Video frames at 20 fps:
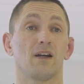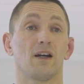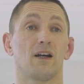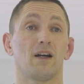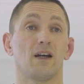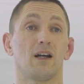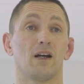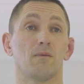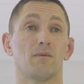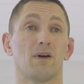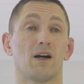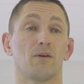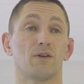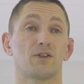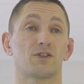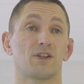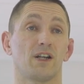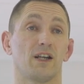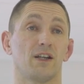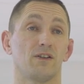Um, I was
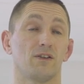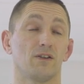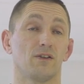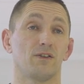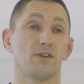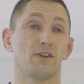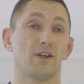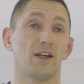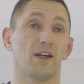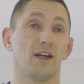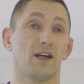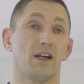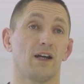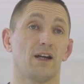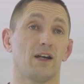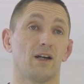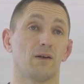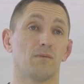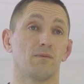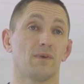trained under
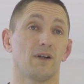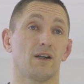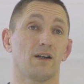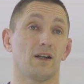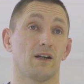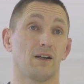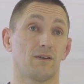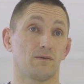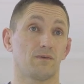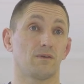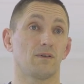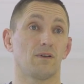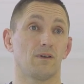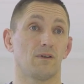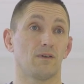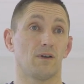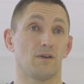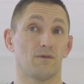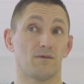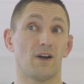um, a,
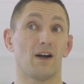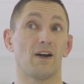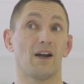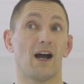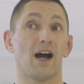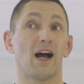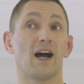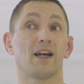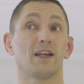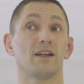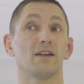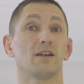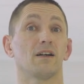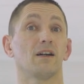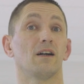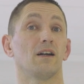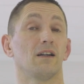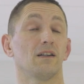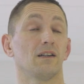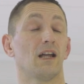a very high
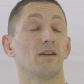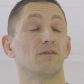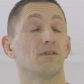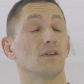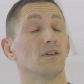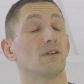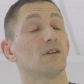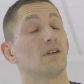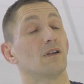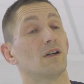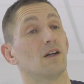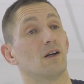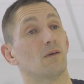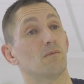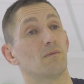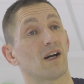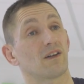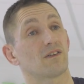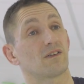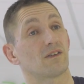uh, level uh,
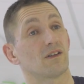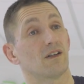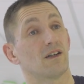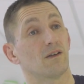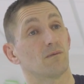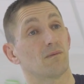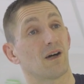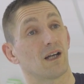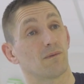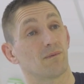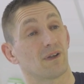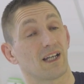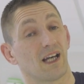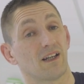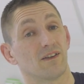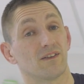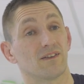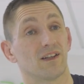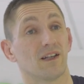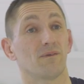master, Mike
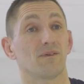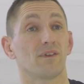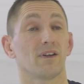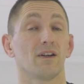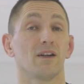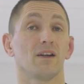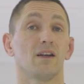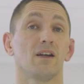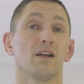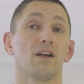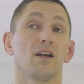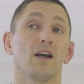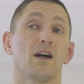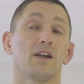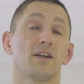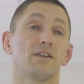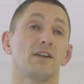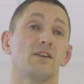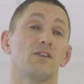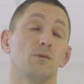McKenzie.
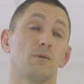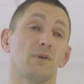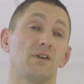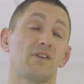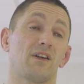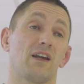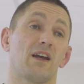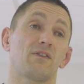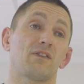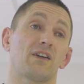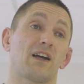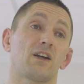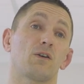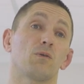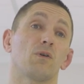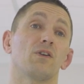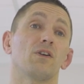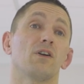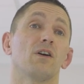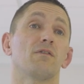And I did W T F
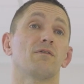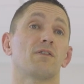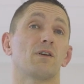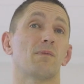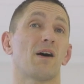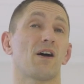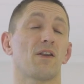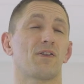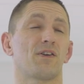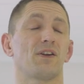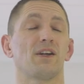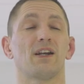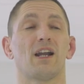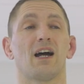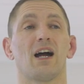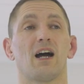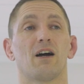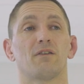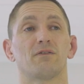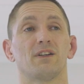Taekwondo for about three and a
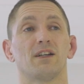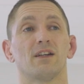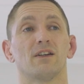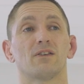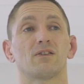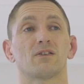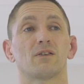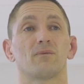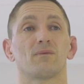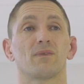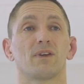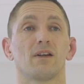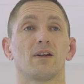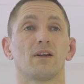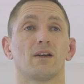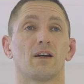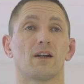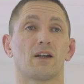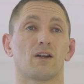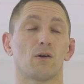half years.
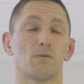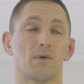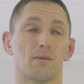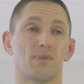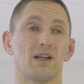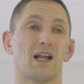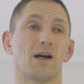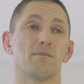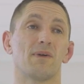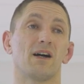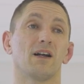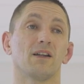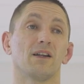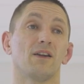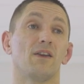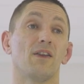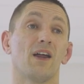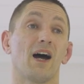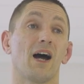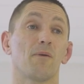And I got my black belt
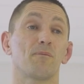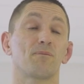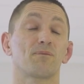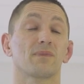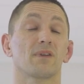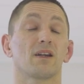in that.